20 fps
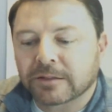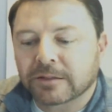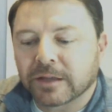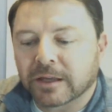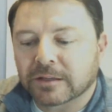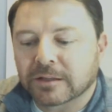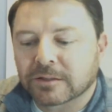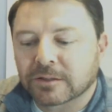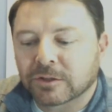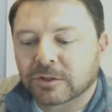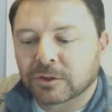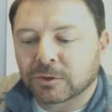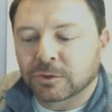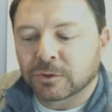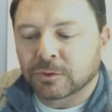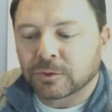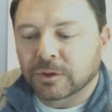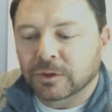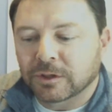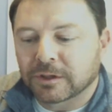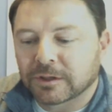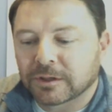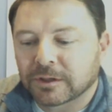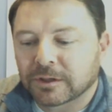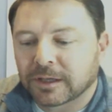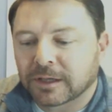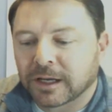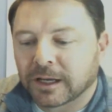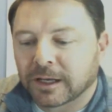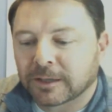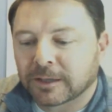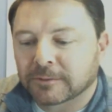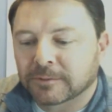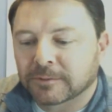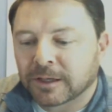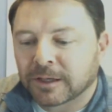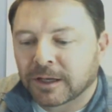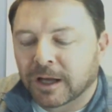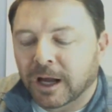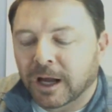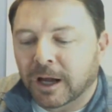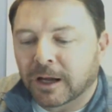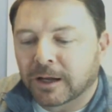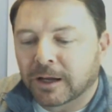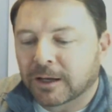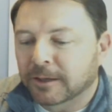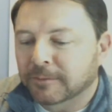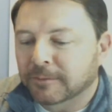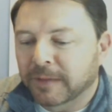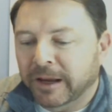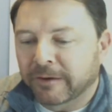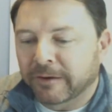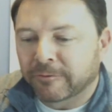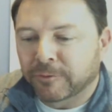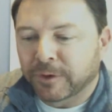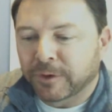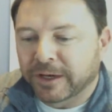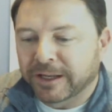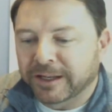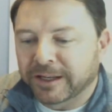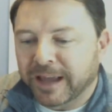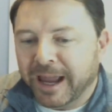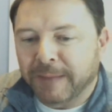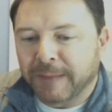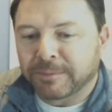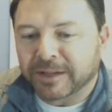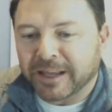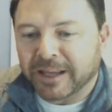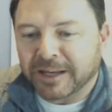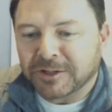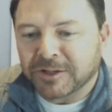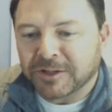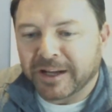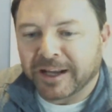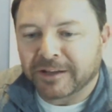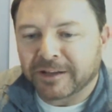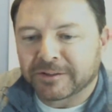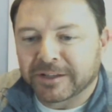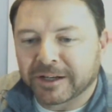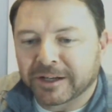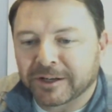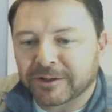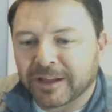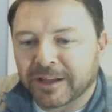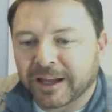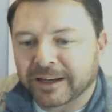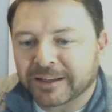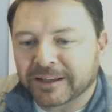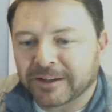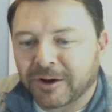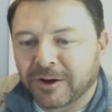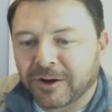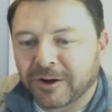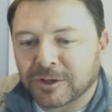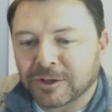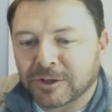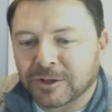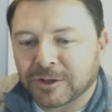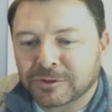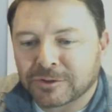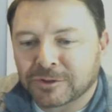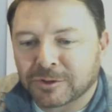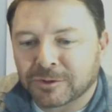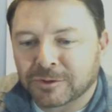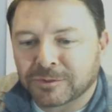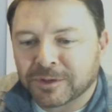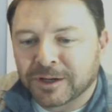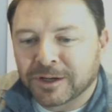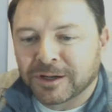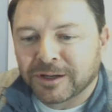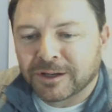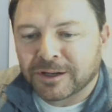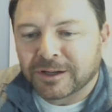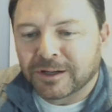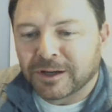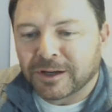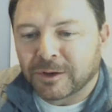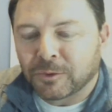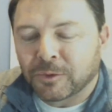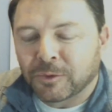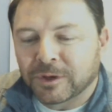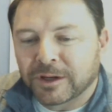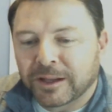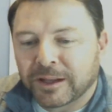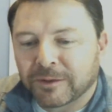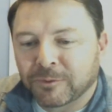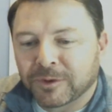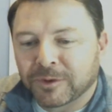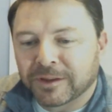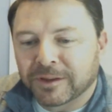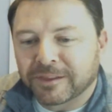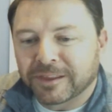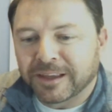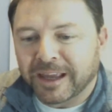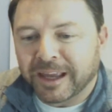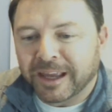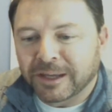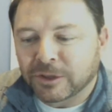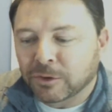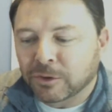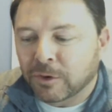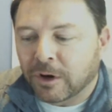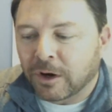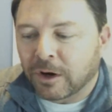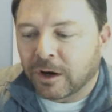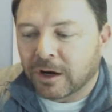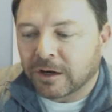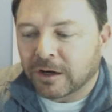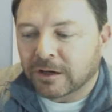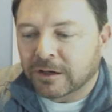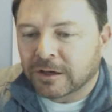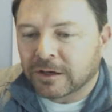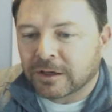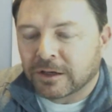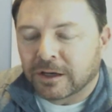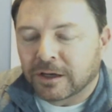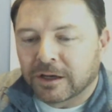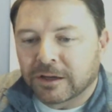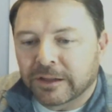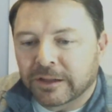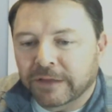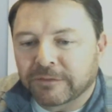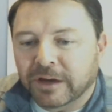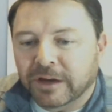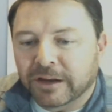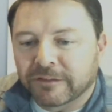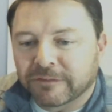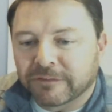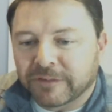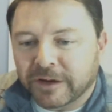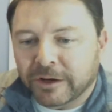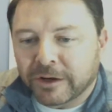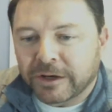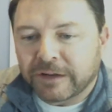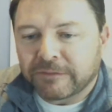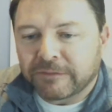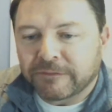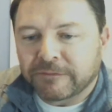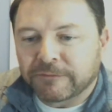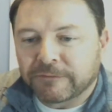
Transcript: access to every application out there like an Arch user would with the AUR. They've got a very